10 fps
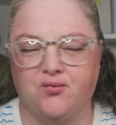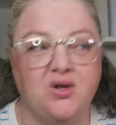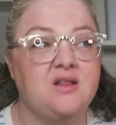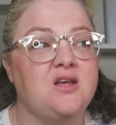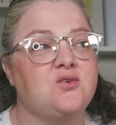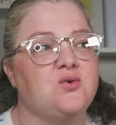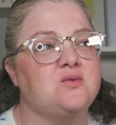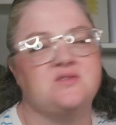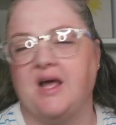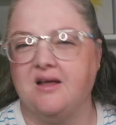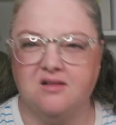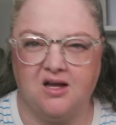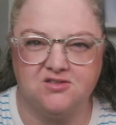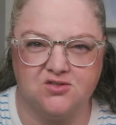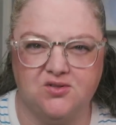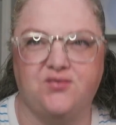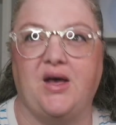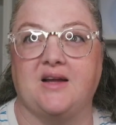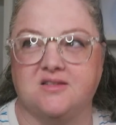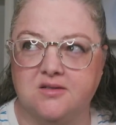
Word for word: really cool psychological effect,